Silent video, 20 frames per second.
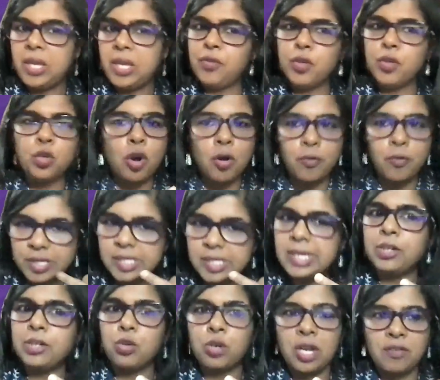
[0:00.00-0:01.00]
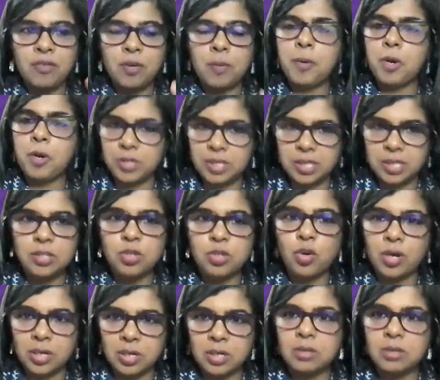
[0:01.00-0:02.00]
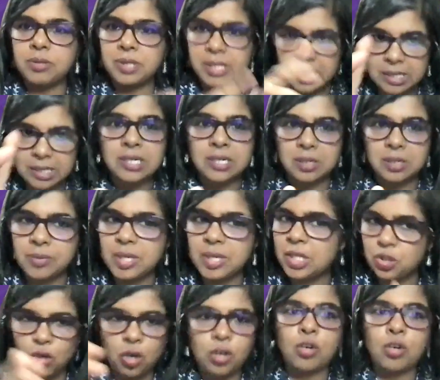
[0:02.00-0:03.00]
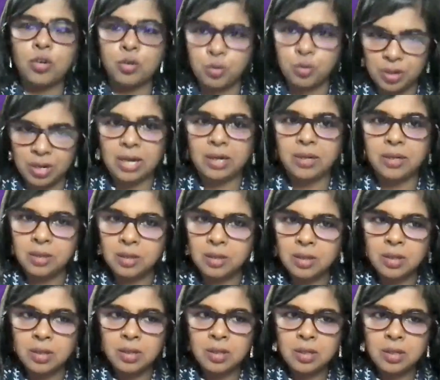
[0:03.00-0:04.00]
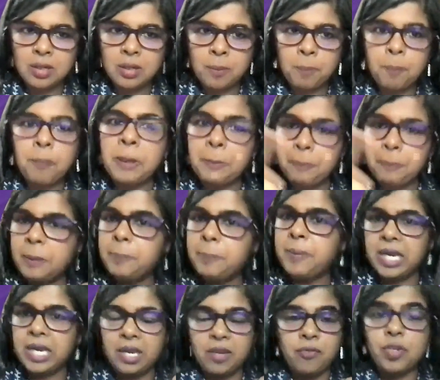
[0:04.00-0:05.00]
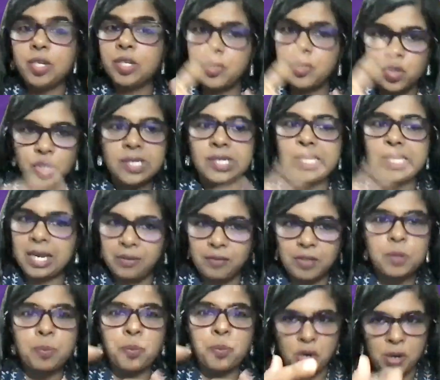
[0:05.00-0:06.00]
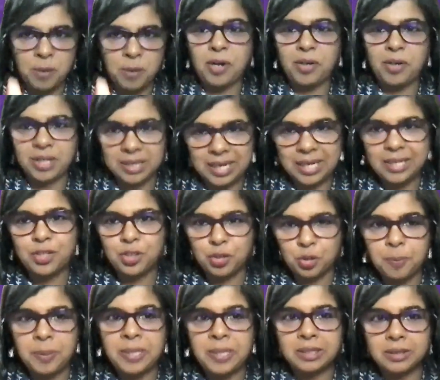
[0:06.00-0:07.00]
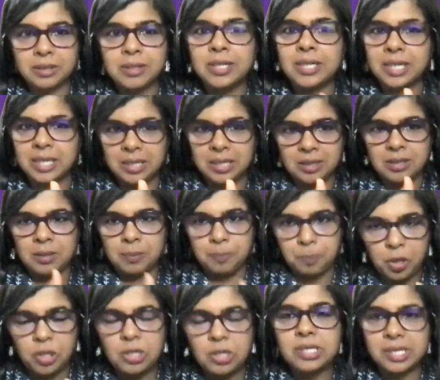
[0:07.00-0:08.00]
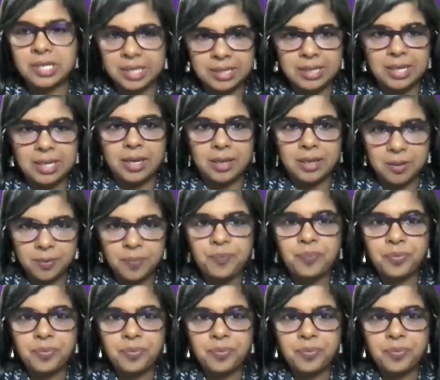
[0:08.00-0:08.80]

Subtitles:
If you obviously don't have a process or a system, it's not going to run. People behaviors, just like we spoke about in that, paternity policy there,